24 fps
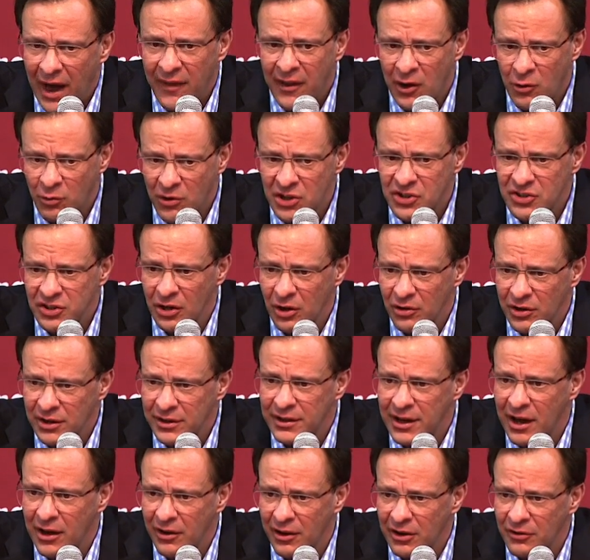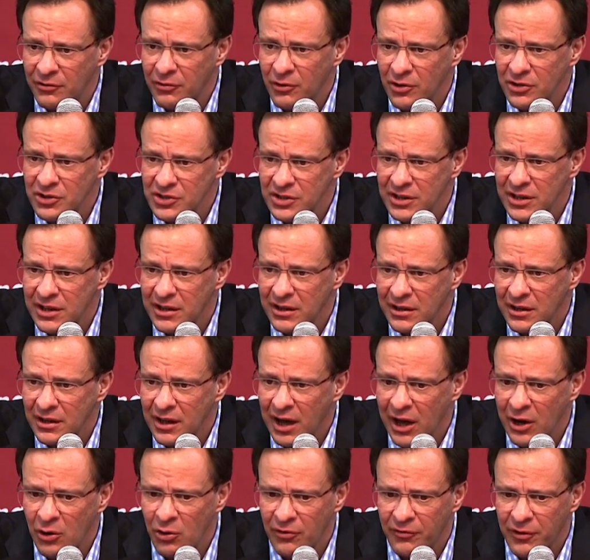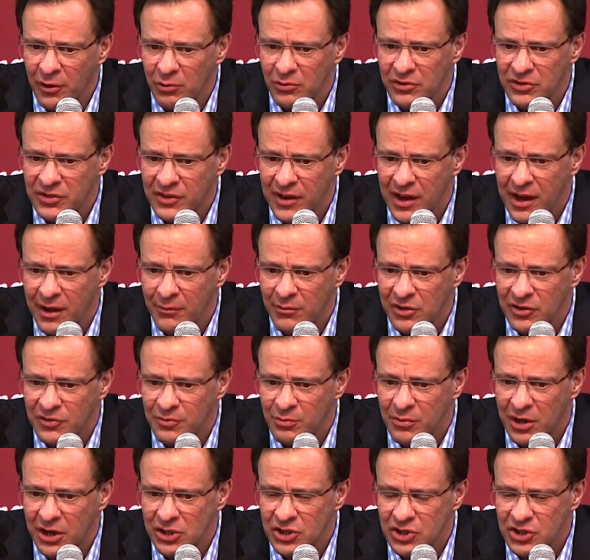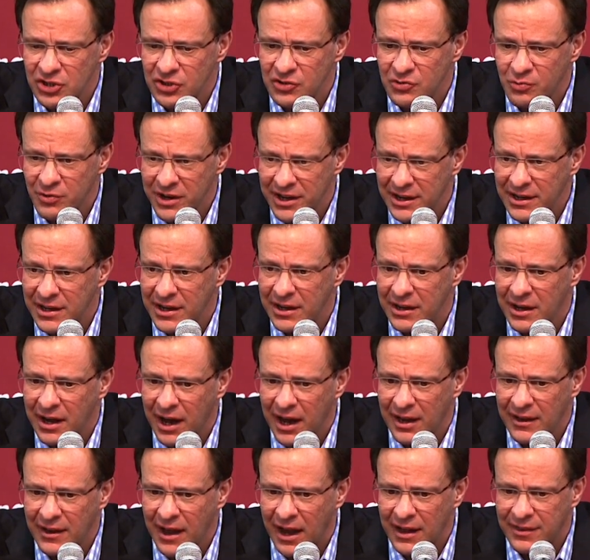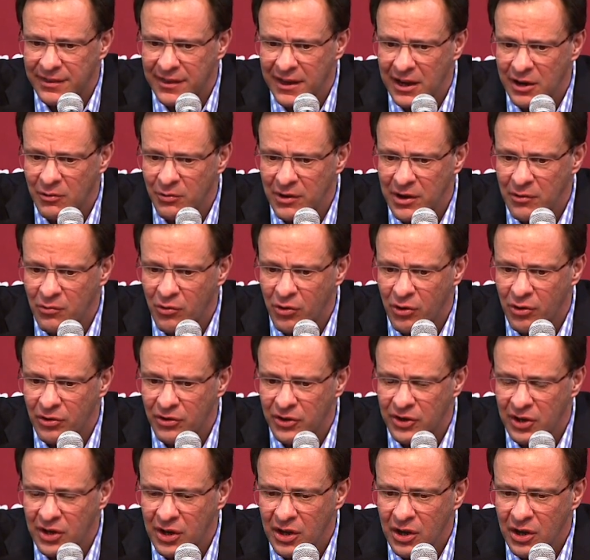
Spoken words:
I think we slowed it down, unfortunately. I don't know if it was them as much as we did. I think we weren't.